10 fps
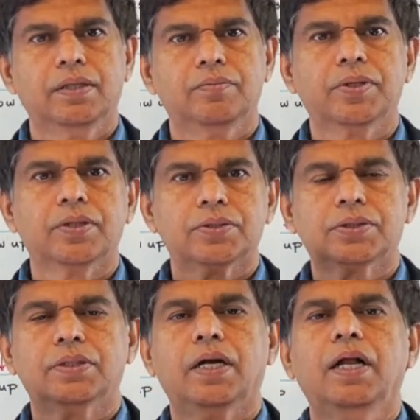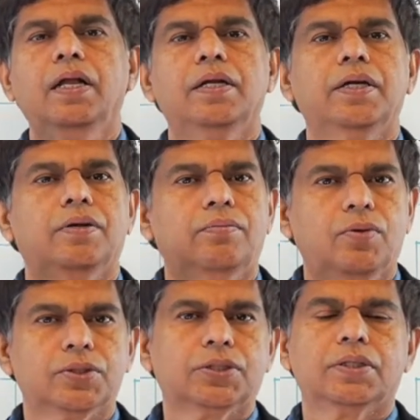because the, you know
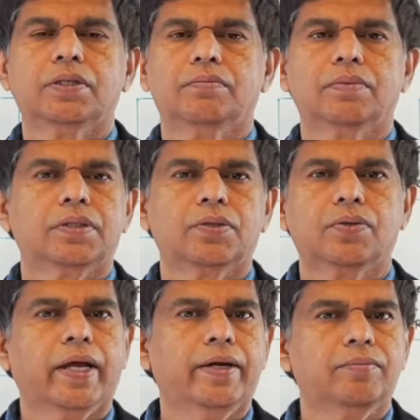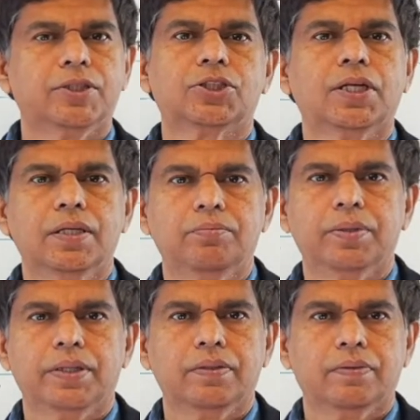most of them don't have much
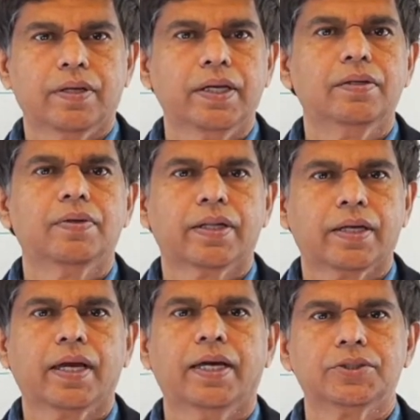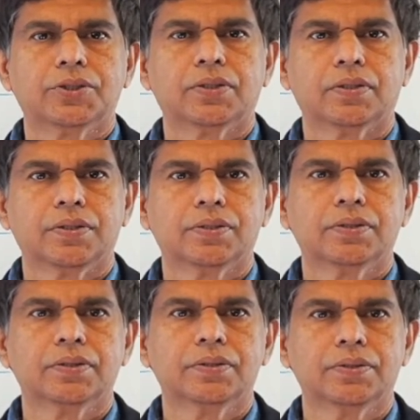lipid, right? And the
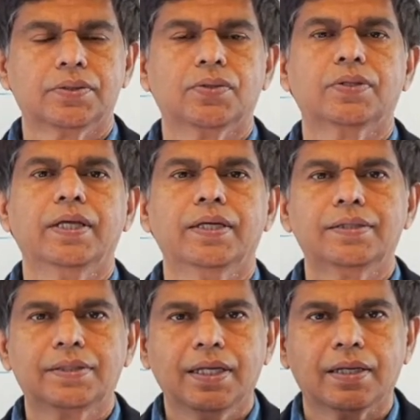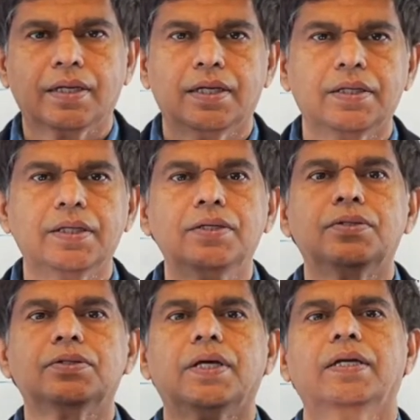cancers. So they continue
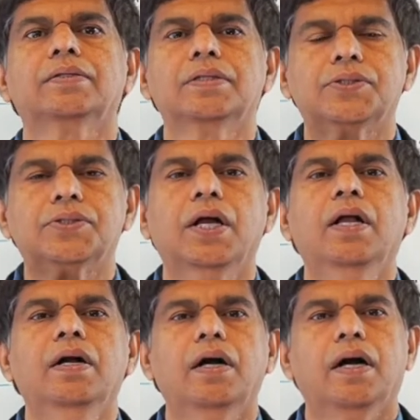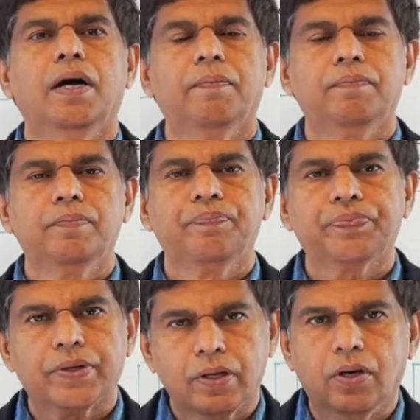to take this
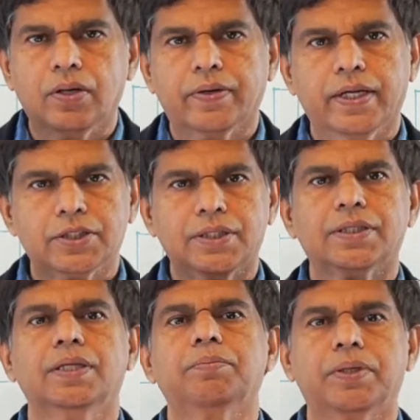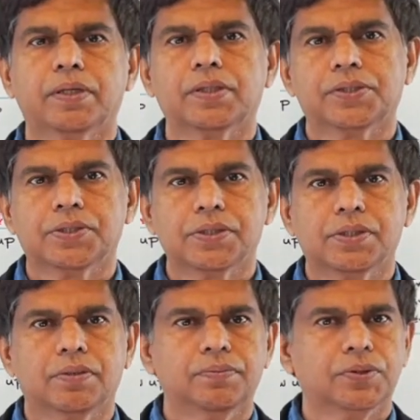um, contrast and keep it in the
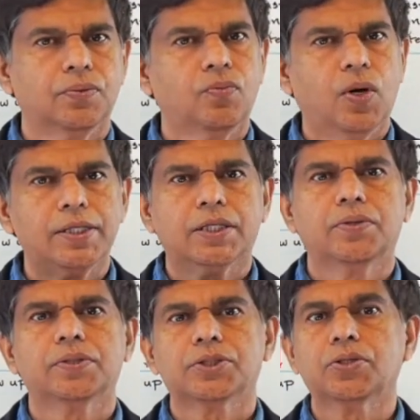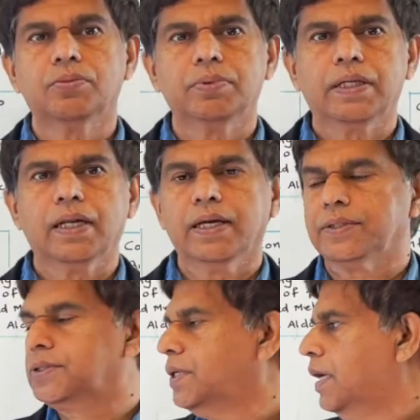system. So washout is going to be
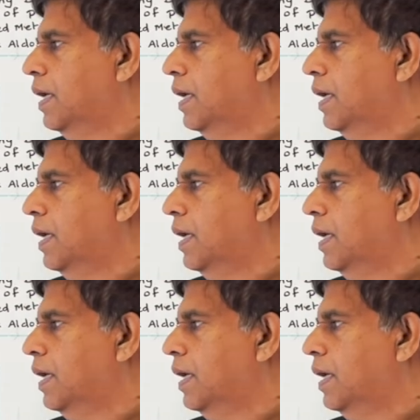less.